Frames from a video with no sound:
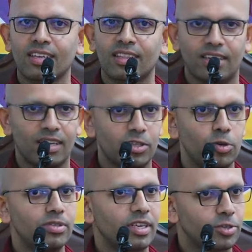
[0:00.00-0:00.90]
There are
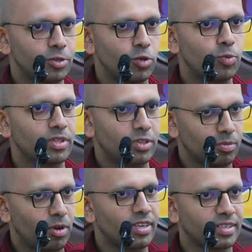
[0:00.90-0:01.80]
those that you do with your
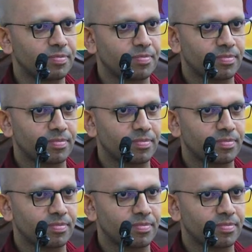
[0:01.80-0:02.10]
body,